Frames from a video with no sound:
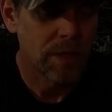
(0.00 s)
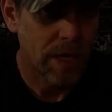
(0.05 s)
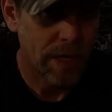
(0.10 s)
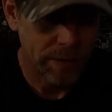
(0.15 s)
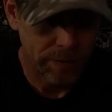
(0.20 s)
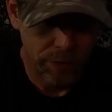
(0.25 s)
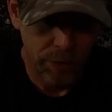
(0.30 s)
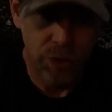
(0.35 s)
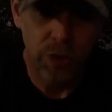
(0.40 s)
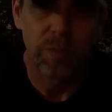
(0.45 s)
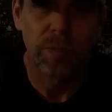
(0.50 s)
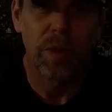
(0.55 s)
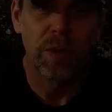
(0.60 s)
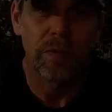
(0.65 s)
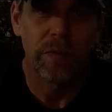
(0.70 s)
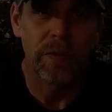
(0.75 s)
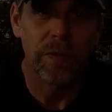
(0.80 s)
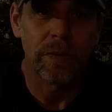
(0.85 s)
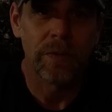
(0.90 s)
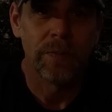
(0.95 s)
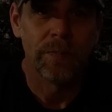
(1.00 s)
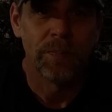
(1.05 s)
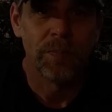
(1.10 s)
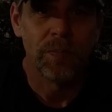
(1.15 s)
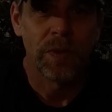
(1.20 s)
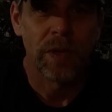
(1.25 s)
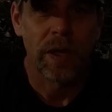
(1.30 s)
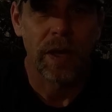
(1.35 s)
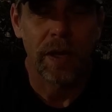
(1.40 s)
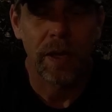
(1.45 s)
I looked them over,
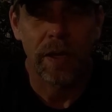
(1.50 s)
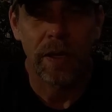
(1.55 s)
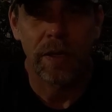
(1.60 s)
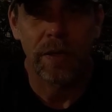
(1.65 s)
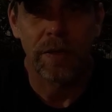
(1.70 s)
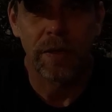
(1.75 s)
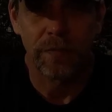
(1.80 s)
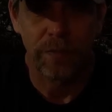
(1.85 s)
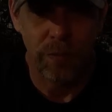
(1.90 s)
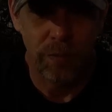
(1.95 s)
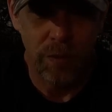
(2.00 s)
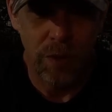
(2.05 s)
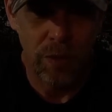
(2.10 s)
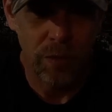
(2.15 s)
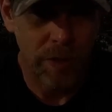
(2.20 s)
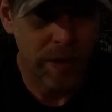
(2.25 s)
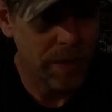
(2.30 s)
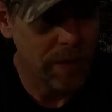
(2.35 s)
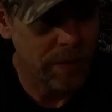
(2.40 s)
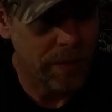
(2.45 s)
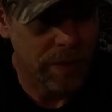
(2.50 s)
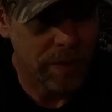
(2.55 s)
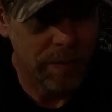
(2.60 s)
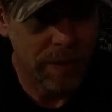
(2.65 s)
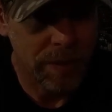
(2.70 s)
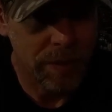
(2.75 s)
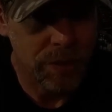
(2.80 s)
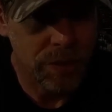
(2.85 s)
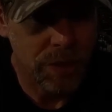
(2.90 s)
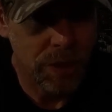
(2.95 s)
and if you know anything
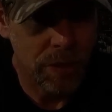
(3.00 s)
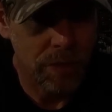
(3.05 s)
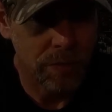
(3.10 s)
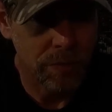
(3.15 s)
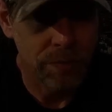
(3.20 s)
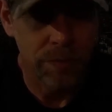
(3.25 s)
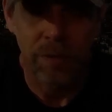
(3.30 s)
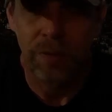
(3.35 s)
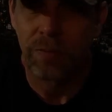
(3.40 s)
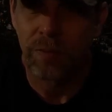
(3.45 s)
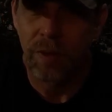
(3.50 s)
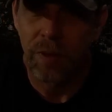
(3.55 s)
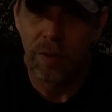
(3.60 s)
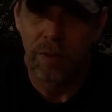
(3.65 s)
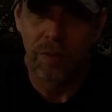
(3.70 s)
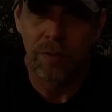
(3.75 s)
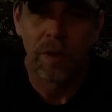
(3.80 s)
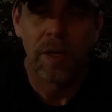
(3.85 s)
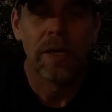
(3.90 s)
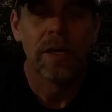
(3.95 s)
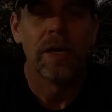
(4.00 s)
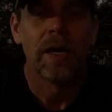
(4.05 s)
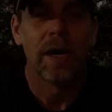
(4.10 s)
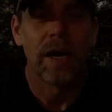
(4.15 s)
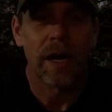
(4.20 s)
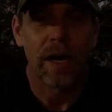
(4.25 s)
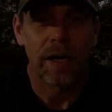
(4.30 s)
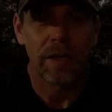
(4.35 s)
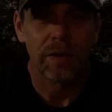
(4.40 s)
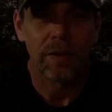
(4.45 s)
about this channel, you know
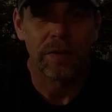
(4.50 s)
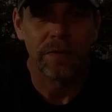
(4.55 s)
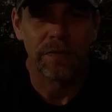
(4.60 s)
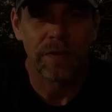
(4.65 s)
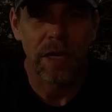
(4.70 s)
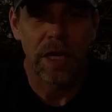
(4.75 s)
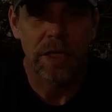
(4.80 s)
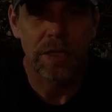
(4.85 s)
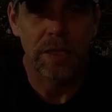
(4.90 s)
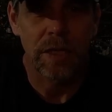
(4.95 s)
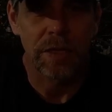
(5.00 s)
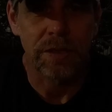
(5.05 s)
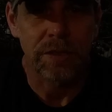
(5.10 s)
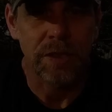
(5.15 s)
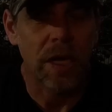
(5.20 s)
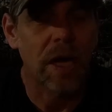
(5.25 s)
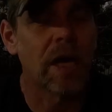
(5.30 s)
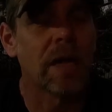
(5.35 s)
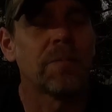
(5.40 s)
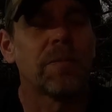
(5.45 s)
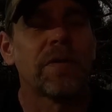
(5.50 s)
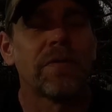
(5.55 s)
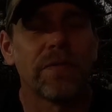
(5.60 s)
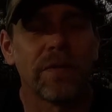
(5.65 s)
I love flashlights. I'm a